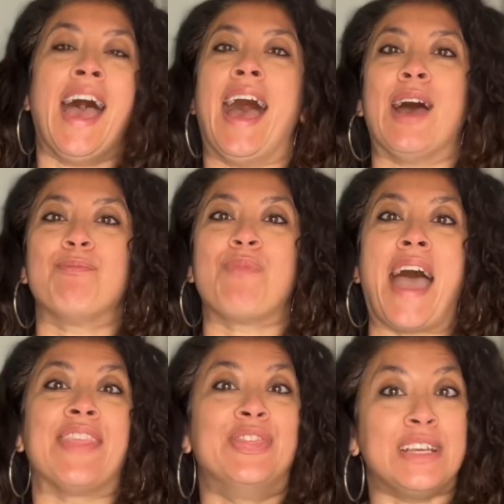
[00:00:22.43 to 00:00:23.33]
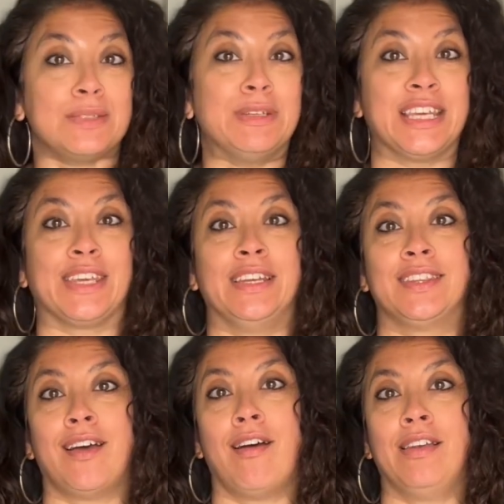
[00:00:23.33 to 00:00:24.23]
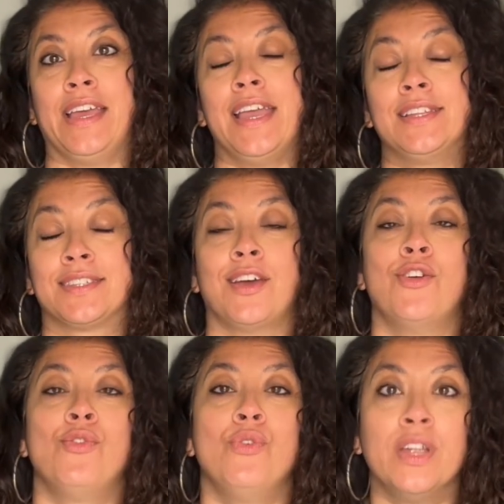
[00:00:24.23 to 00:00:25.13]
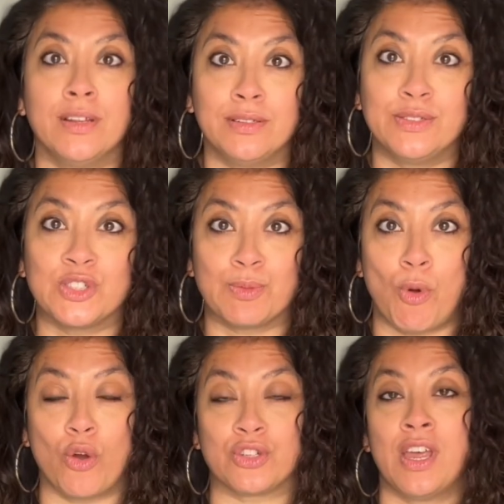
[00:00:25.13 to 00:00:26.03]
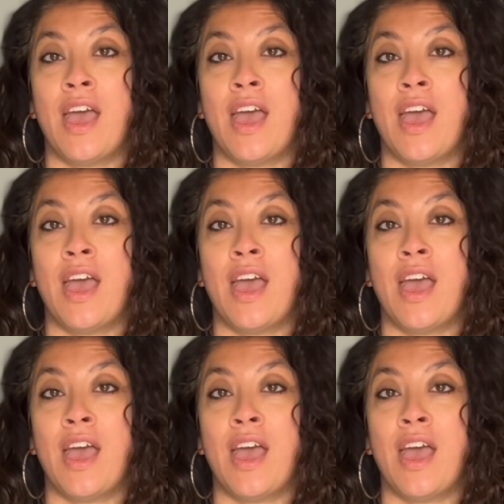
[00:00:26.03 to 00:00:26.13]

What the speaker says: And this particular dal hits a real spot.